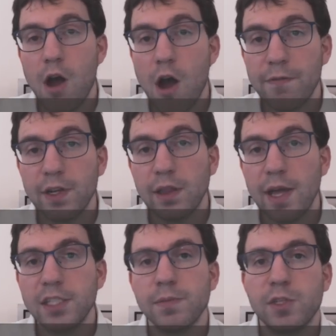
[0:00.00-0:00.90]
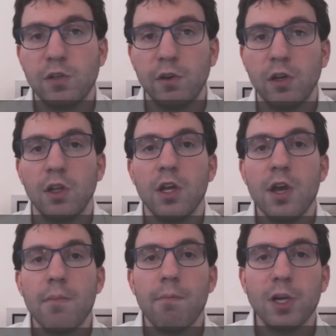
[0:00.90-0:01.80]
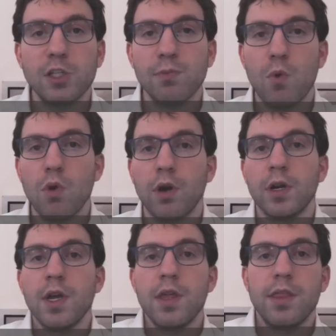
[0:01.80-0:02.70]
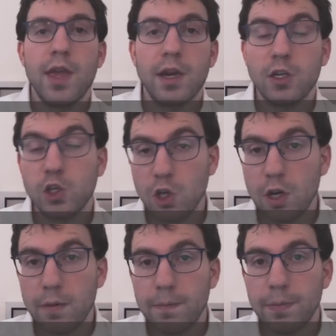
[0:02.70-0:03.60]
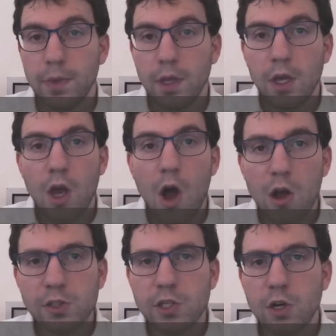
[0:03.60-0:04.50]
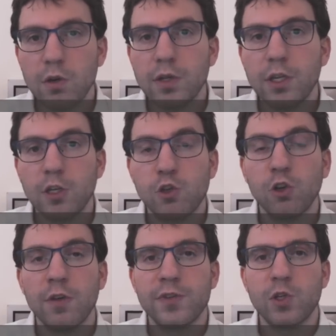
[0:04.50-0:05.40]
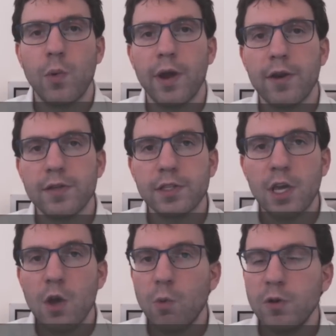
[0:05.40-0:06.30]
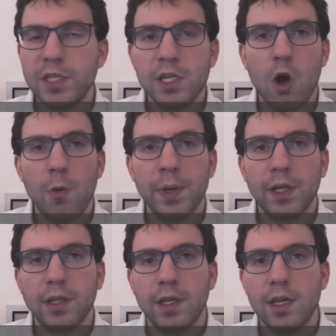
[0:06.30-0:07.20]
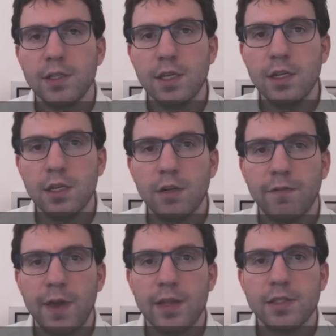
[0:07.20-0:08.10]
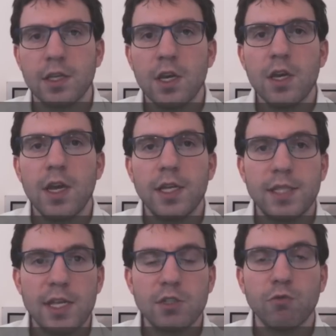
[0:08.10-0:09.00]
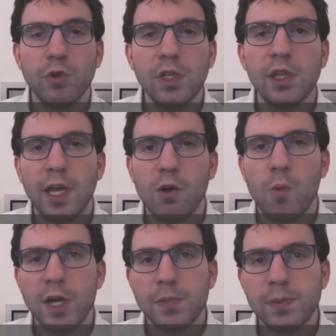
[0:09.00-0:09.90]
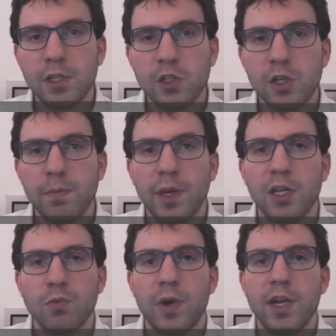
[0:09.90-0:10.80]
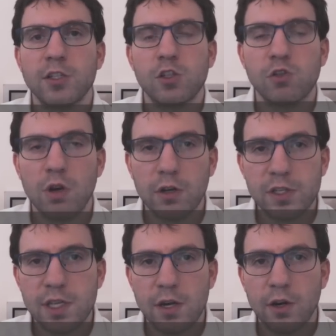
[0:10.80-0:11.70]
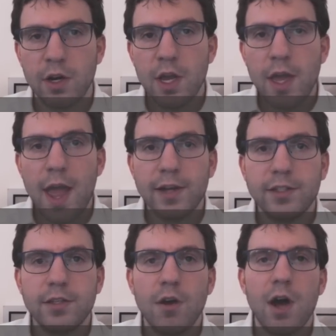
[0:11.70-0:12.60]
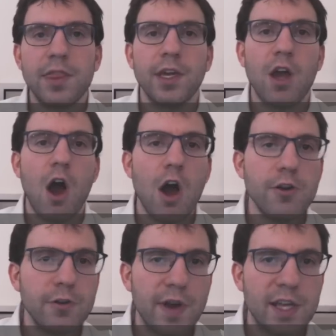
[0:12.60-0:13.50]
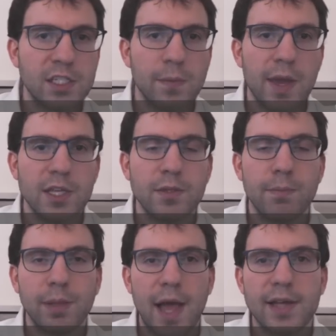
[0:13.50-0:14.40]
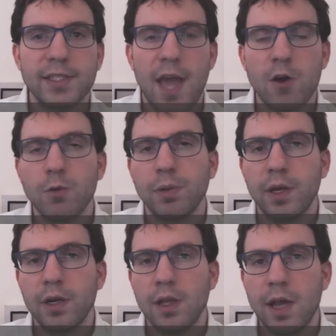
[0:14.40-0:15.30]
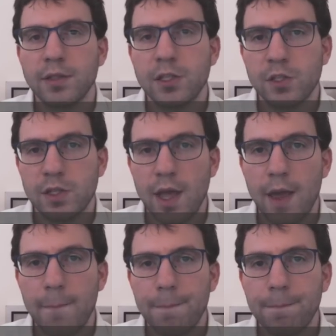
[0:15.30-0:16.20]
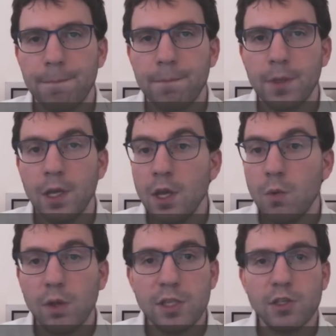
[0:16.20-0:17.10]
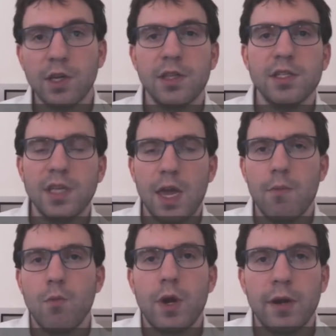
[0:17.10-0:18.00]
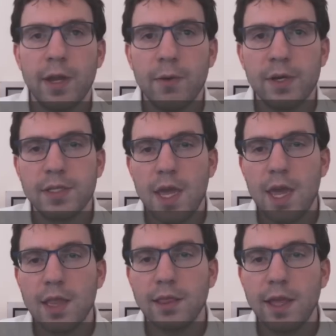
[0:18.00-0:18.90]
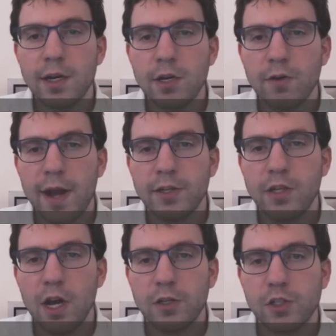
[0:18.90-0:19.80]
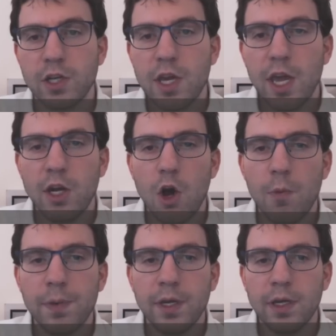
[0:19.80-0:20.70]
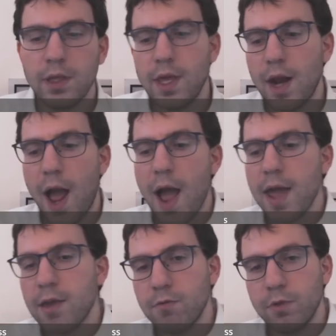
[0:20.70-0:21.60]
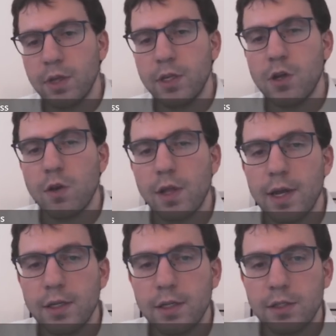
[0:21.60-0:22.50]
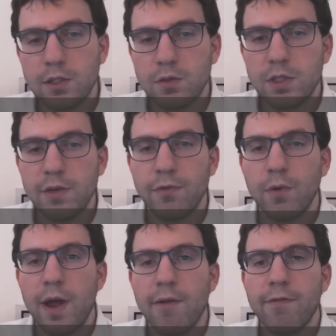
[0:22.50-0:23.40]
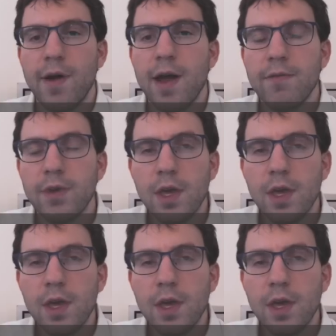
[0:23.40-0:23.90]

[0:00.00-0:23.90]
often likes the material much more than it should. Also, the control of squares. When you see an opening like the King's Indian defense, it tends to really like white's position because white has a stronger center, and I think underestimates black's counterplay in a line such as that. Well, let's look at this game where it was a Leningrad Dutch, an opening that I really don't like, and so d four f five,